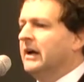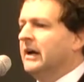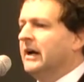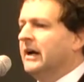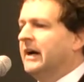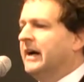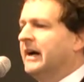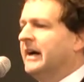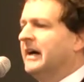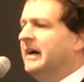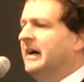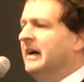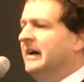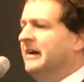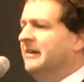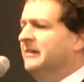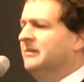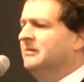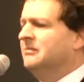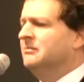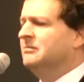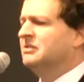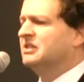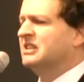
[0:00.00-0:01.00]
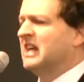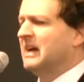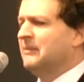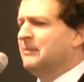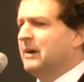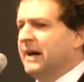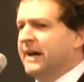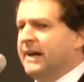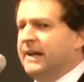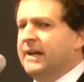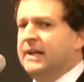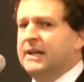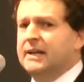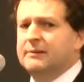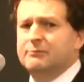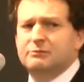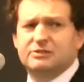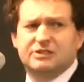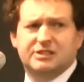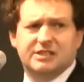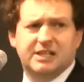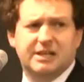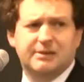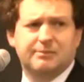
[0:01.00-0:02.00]
Uh, some honey, it
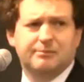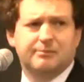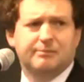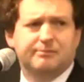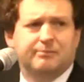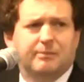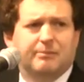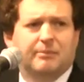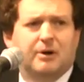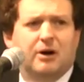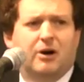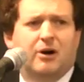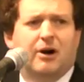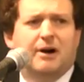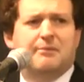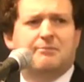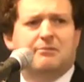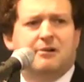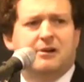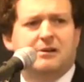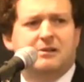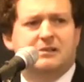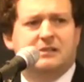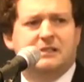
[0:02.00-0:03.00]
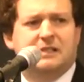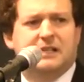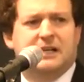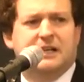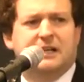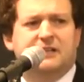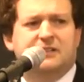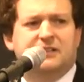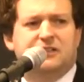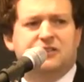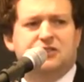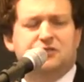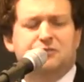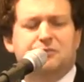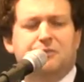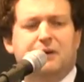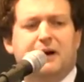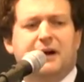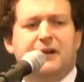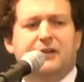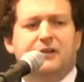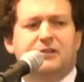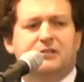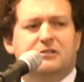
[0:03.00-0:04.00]
would seem high protein honey such as
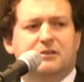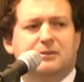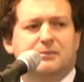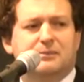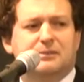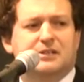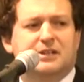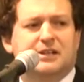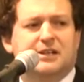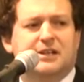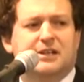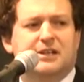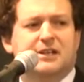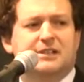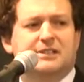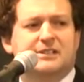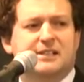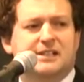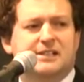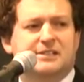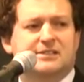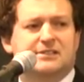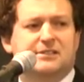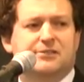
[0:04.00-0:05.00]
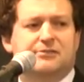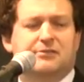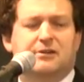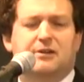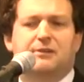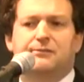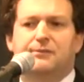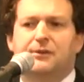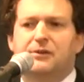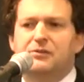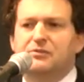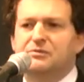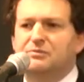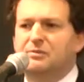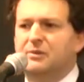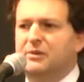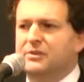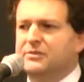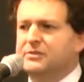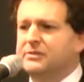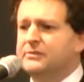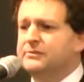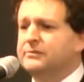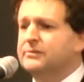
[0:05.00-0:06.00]
Manuka in particular, tends to throw a false
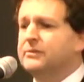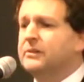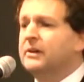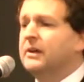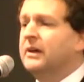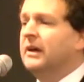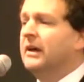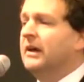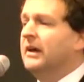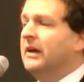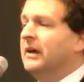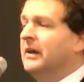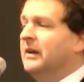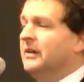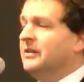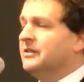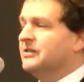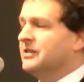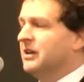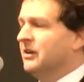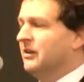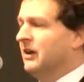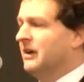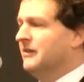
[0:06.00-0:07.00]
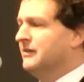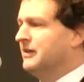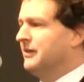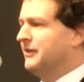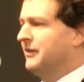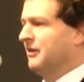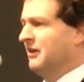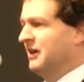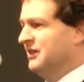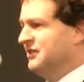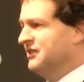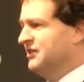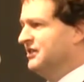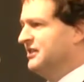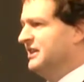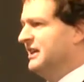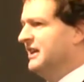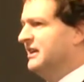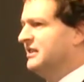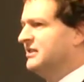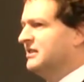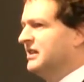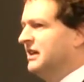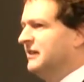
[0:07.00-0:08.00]
positive. So even if there isn't
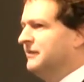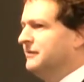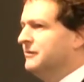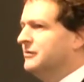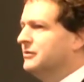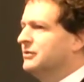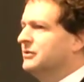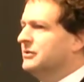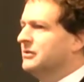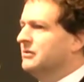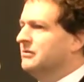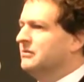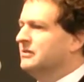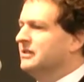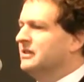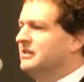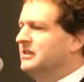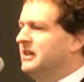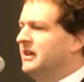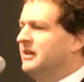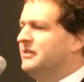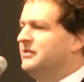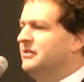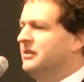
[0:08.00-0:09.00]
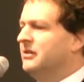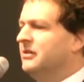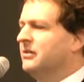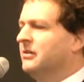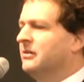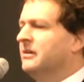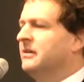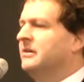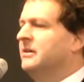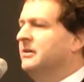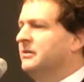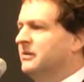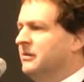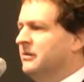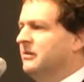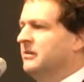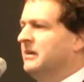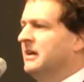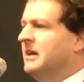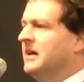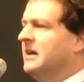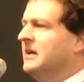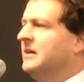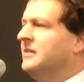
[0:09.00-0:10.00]
any C four sugar in the test, you could you
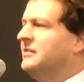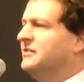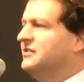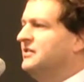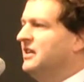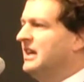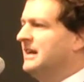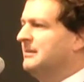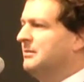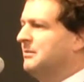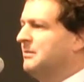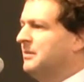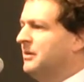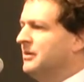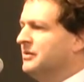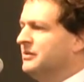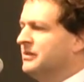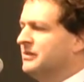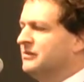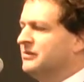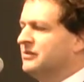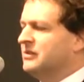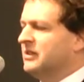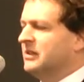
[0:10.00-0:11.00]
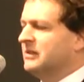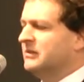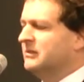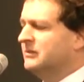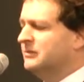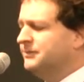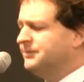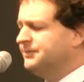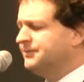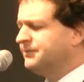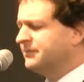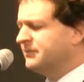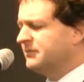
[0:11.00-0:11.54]
could uh, send up a positive signal.